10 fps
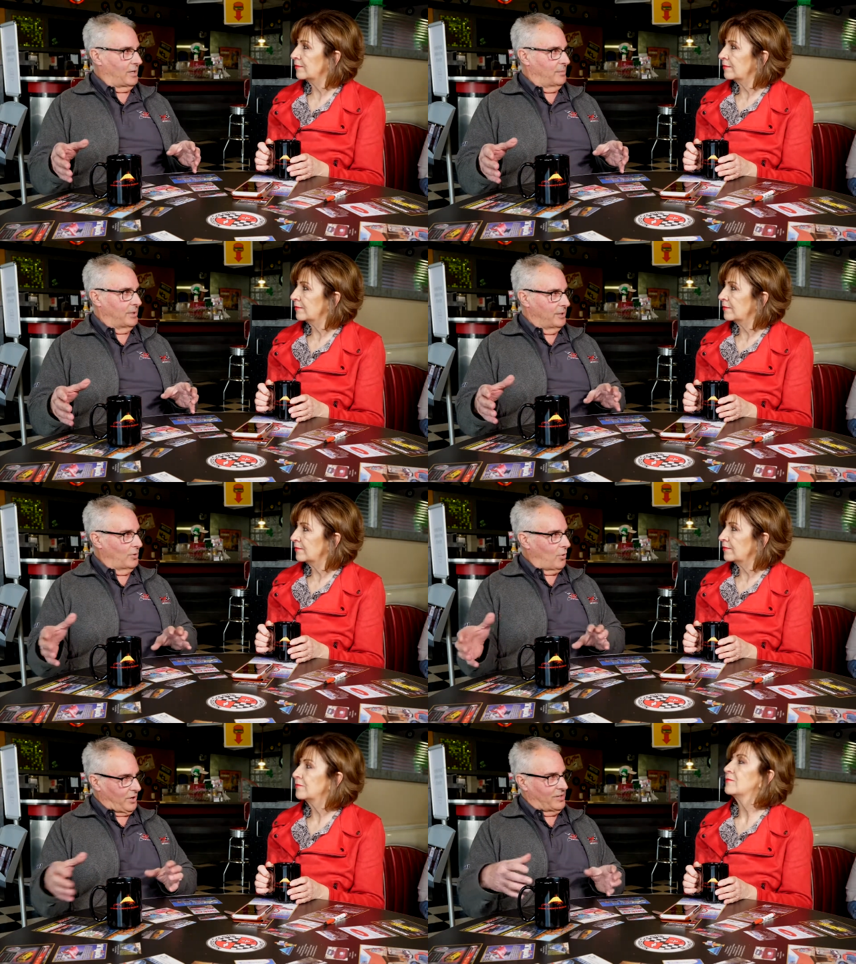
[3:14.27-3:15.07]
Speaker 1: I'm on
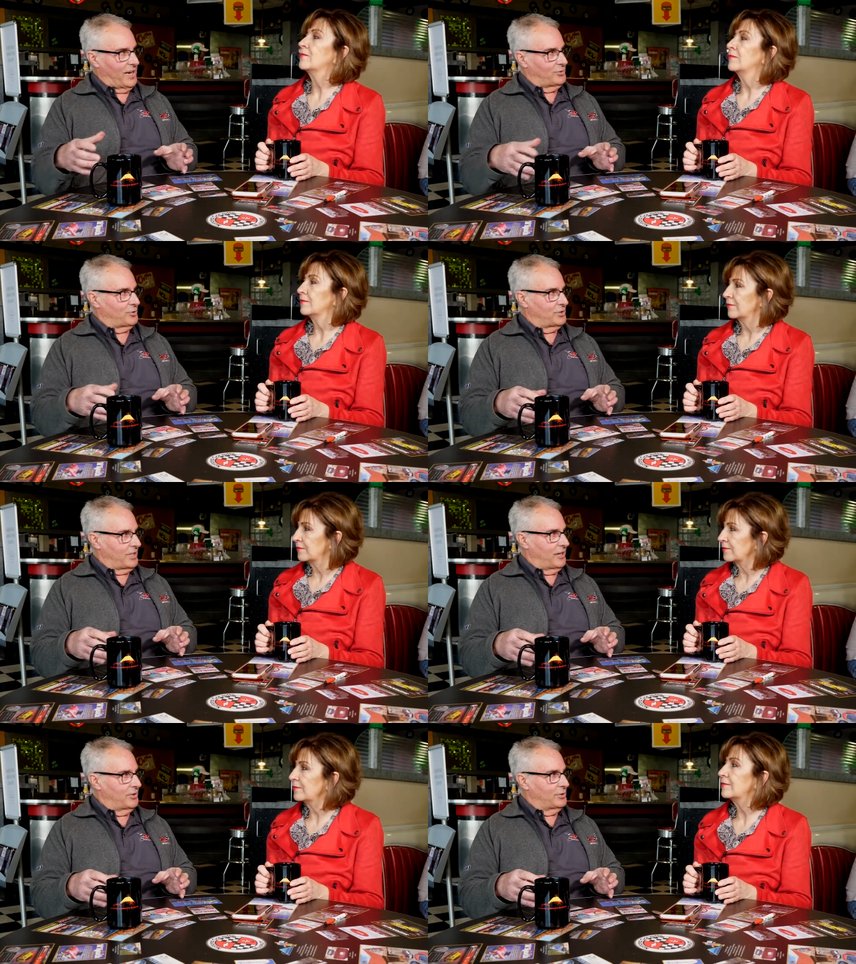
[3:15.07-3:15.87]
the organizer
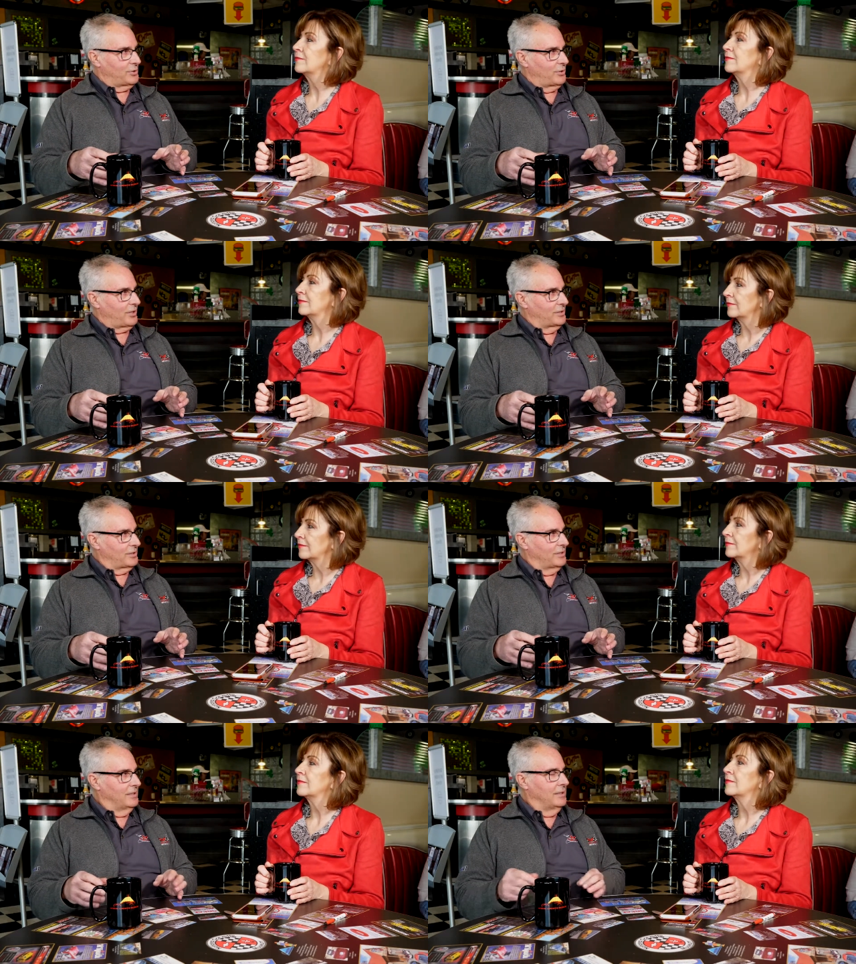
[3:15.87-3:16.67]
side of the circus.